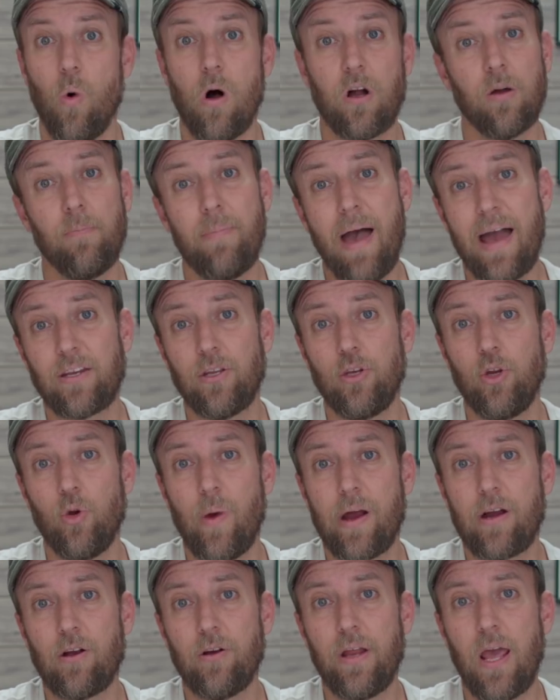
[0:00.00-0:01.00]
Welcome back to New
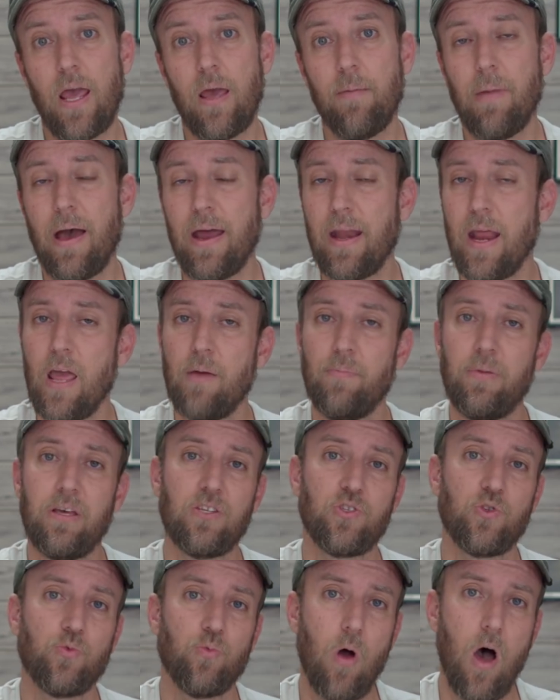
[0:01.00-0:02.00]
Record Day. My name
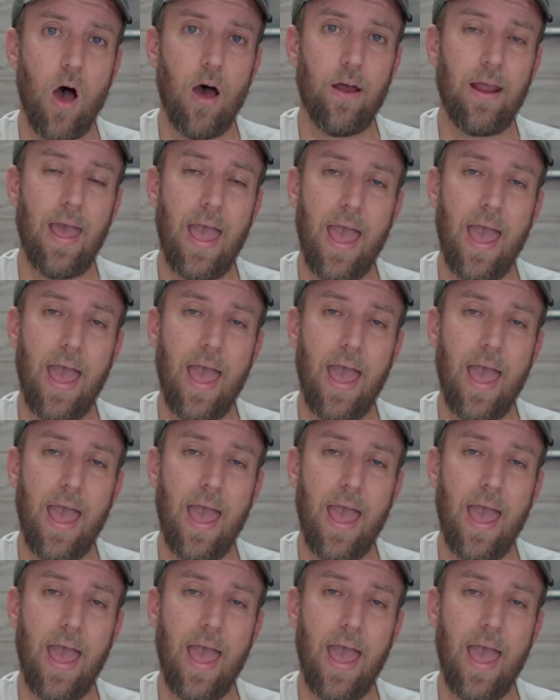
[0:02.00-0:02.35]
is Ron,